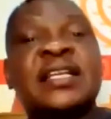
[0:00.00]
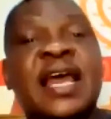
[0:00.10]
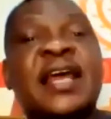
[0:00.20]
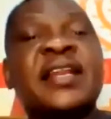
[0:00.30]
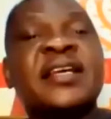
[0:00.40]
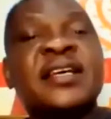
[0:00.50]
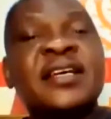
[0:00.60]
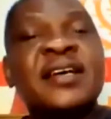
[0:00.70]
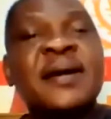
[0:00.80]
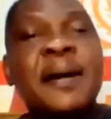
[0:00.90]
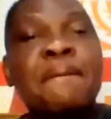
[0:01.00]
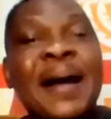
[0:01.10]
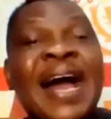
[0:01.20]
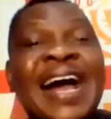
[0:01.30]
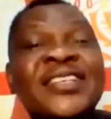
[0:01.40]
Then,
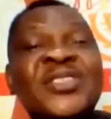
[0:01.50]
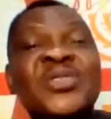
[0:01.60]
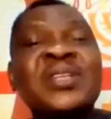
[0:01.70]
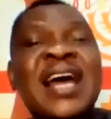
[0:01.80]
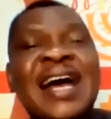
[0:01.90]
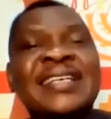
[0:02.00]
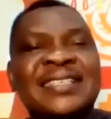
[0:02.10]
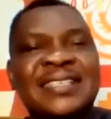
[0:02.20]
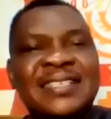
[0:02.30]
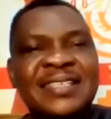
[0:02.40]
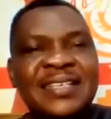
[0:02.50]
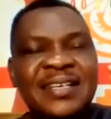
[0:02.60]
but as soon as